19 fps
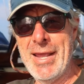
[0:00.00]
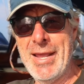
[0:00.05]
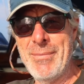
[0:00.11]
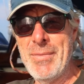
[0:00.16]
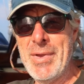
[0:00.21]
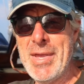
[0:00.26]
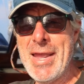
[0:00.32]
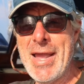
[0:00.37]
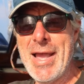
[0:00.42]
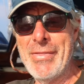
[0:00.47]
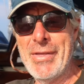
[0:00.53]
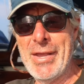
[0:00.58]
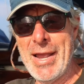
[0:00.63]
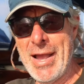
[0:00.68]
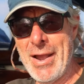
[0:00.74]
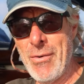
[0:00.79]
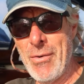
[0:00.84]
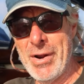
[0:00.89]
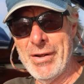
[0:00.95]
and me and the
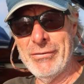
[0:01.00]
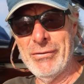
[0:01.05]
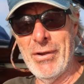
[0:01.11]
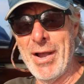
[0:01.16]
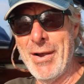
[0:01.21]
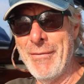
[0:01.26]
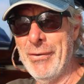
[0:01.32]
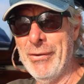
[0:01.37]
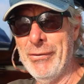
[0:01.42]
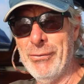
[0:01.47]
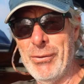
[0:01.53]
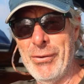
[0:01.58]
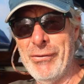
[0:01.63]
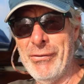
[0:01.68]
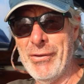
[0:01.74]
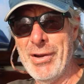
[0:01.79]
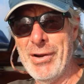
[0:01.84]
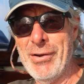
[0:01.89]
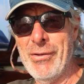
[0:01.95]
guy works office
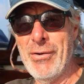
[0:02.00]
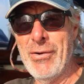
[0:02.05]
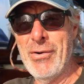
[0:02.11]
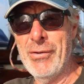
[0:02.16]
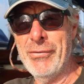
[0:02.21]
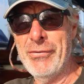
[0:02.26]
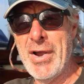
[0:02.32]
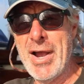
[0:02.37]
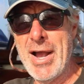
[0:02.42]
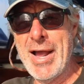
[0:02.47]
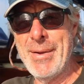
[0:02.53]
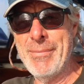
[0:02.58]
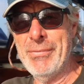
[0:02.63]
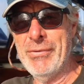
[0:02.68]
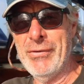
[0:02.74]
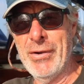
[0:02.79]
was there the whole time.